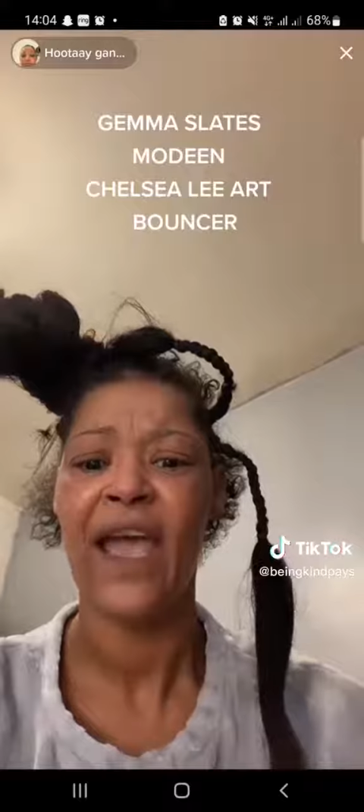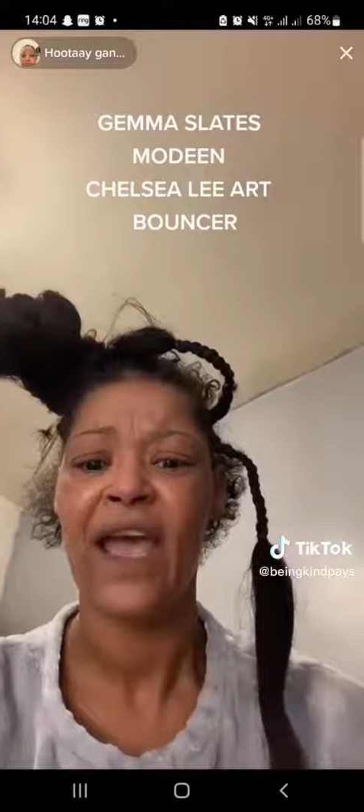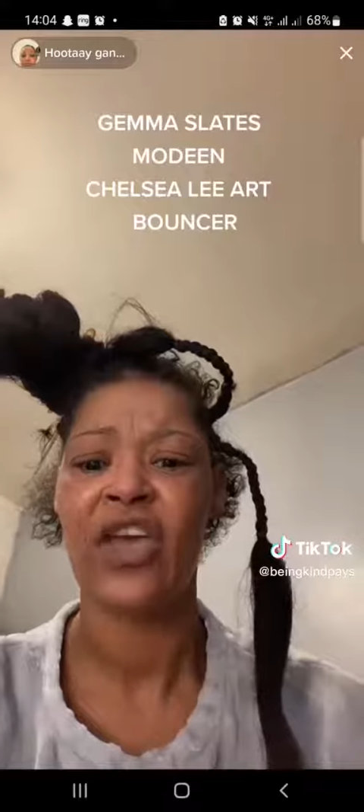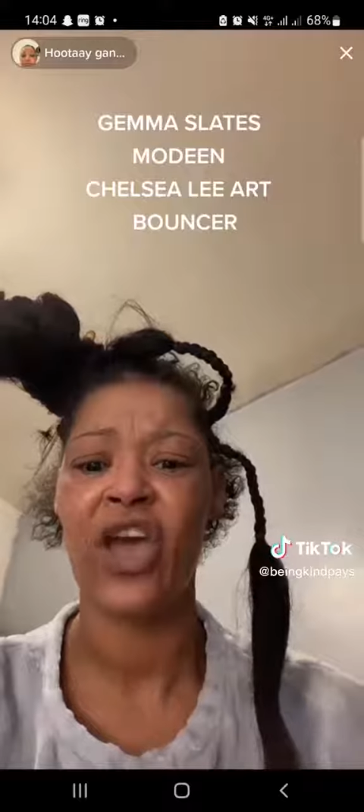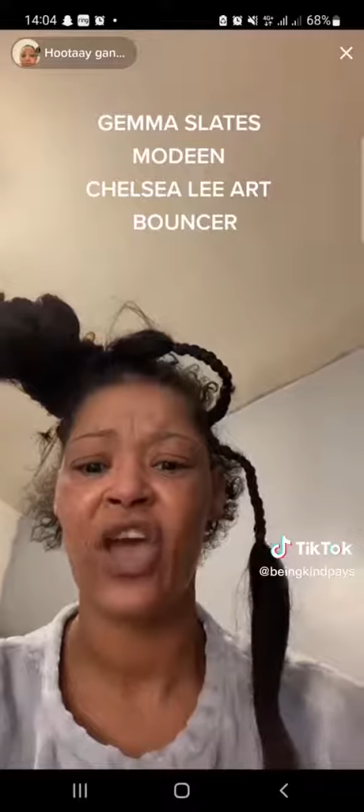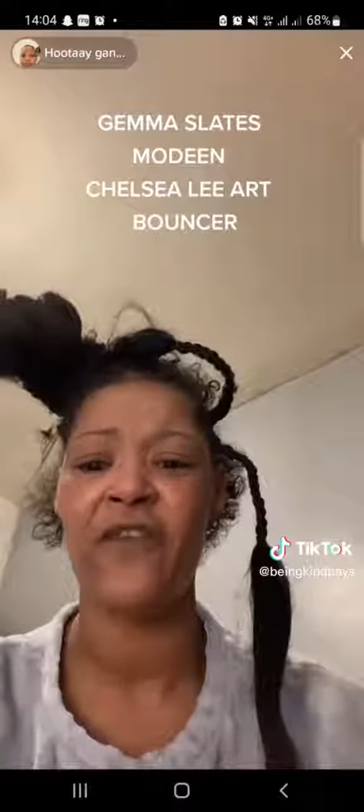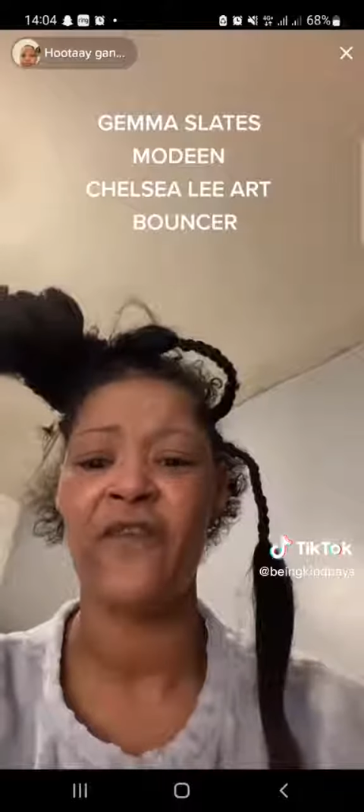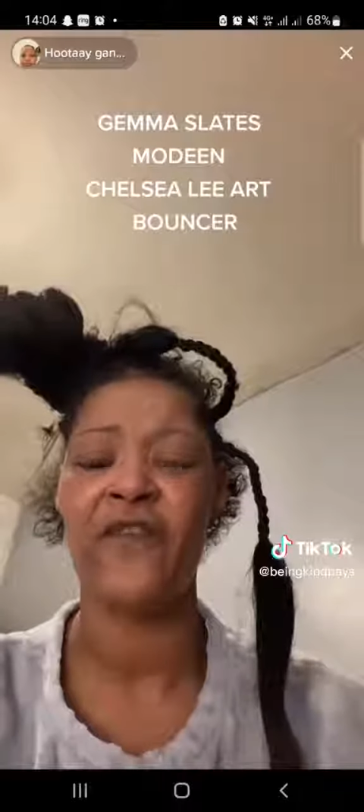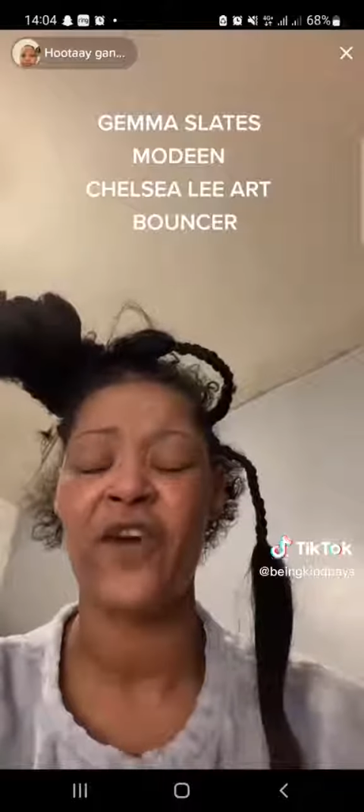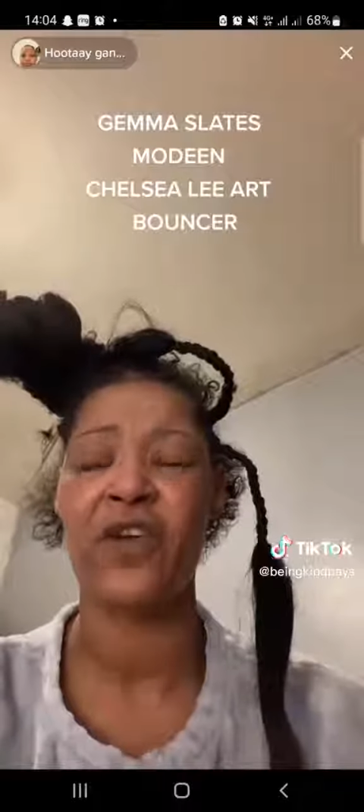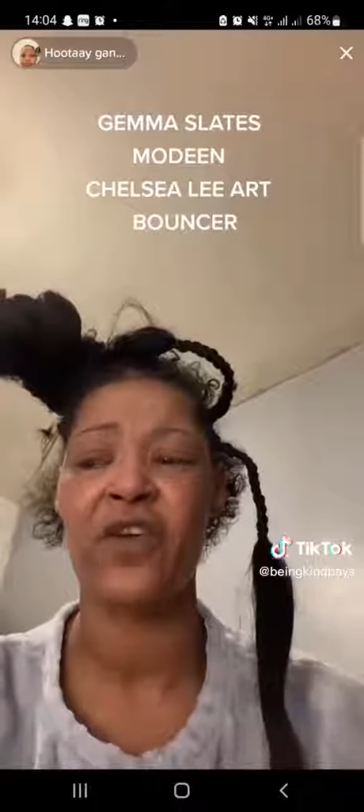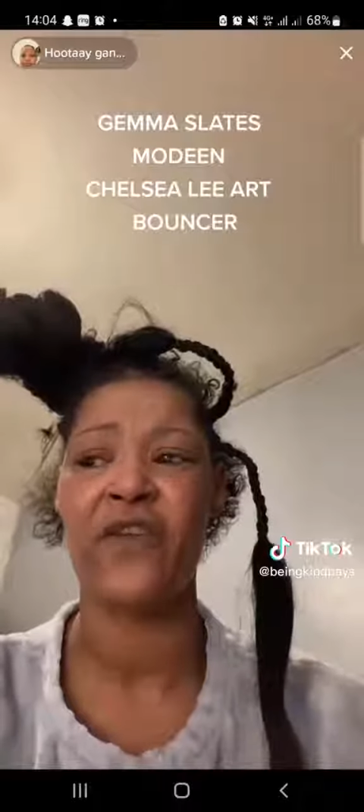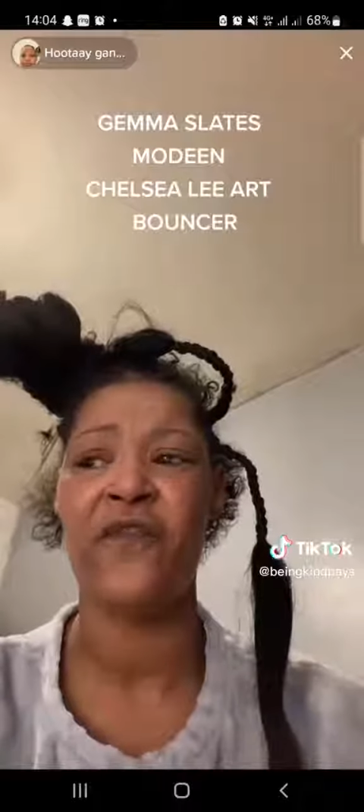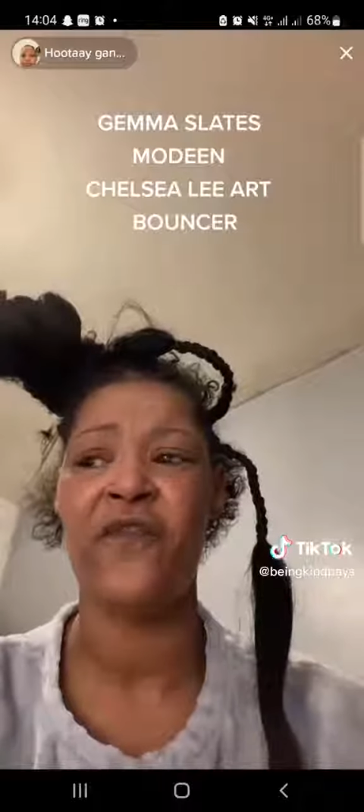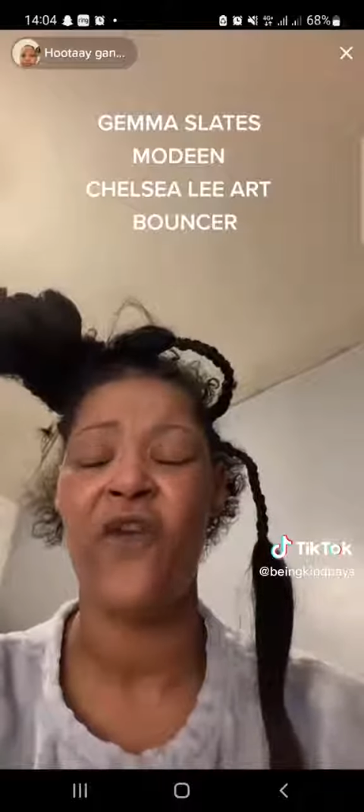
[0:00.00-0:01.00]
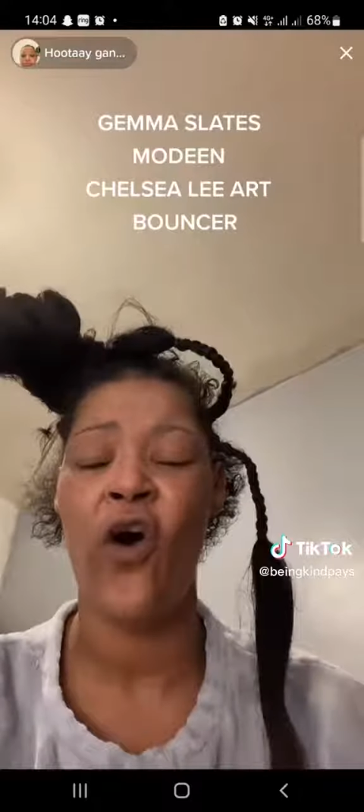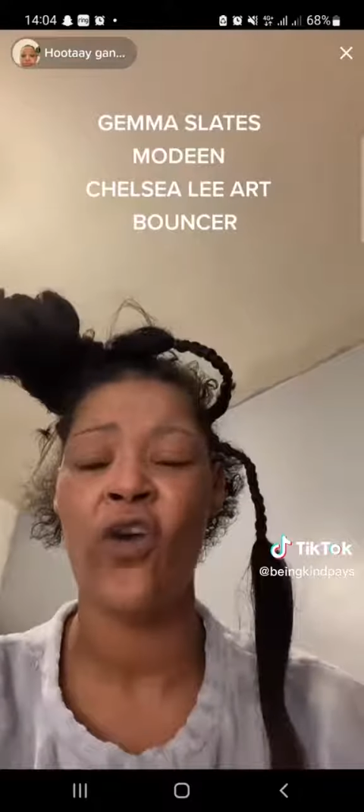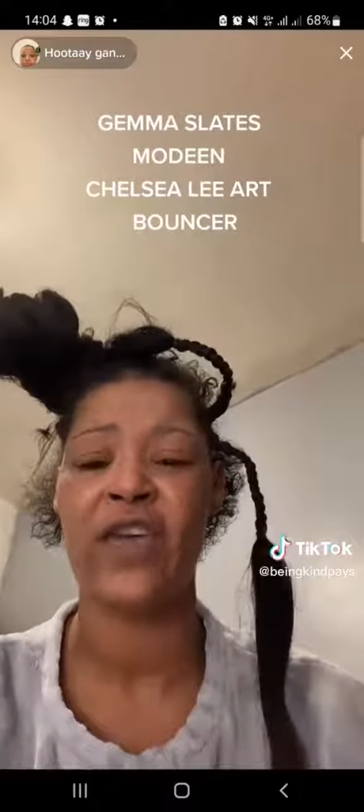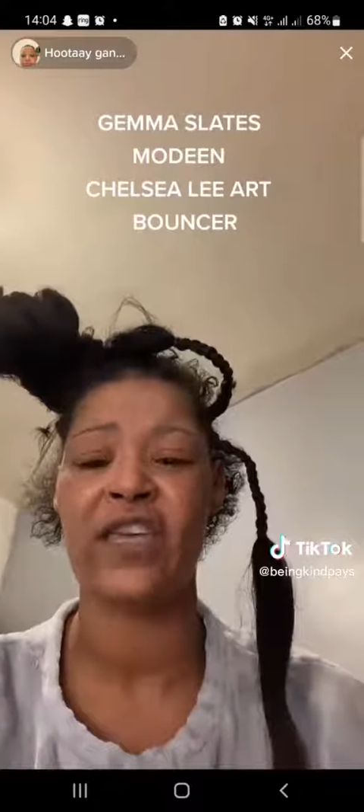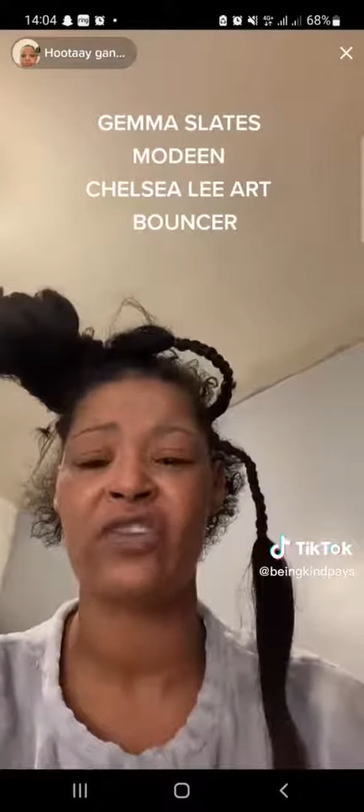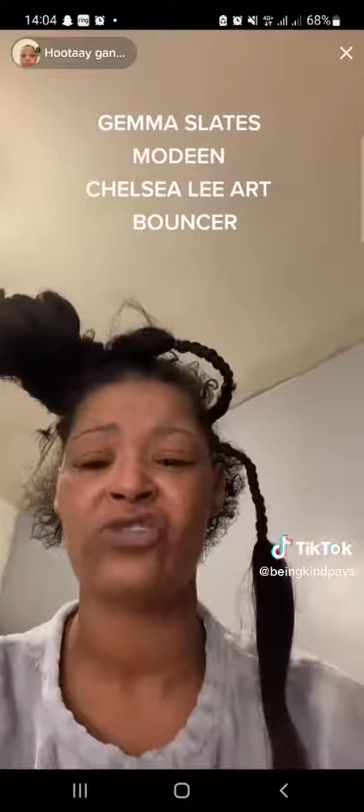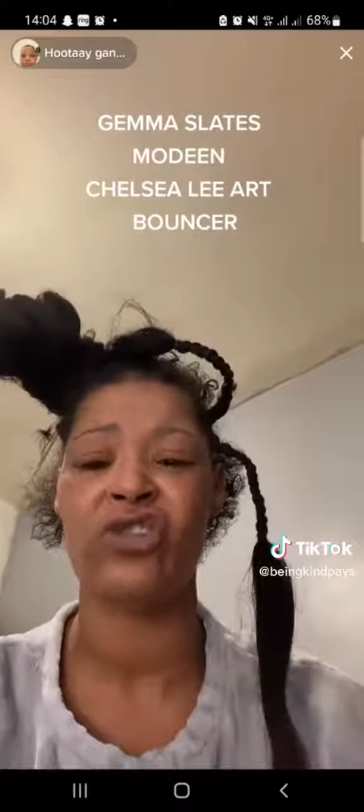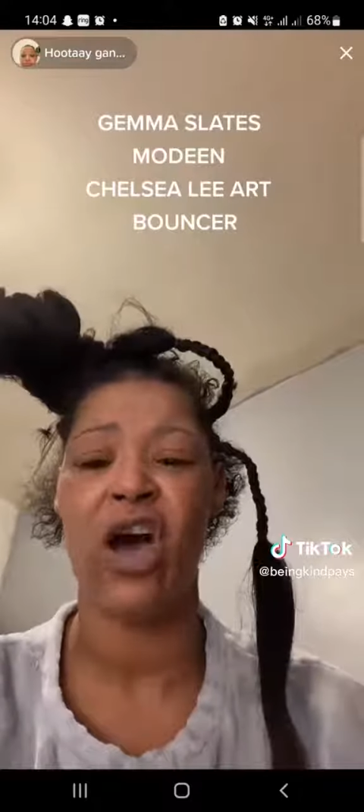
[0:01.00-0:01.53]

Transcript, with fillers: And go and fill your fucking